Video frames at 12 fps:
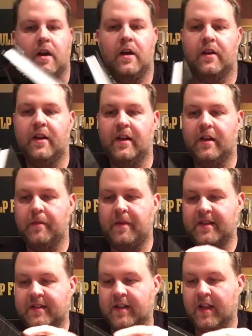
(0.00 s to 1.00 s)
and, and it
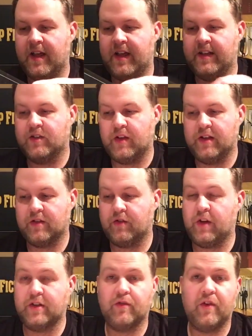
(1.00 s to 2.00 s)
basically it's it's
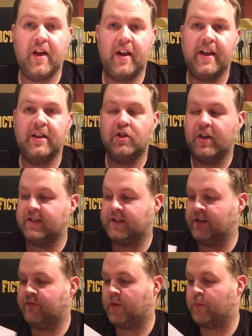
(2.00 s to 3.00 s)
it's really
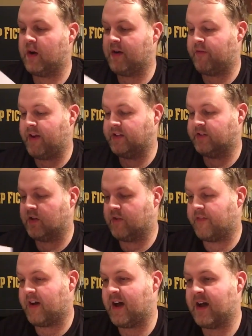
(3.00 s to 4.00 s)
interesting from what I've read so
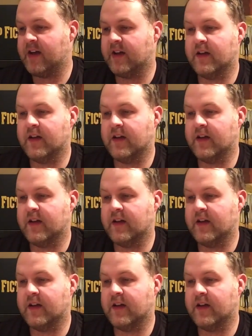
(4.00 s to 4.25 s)
far,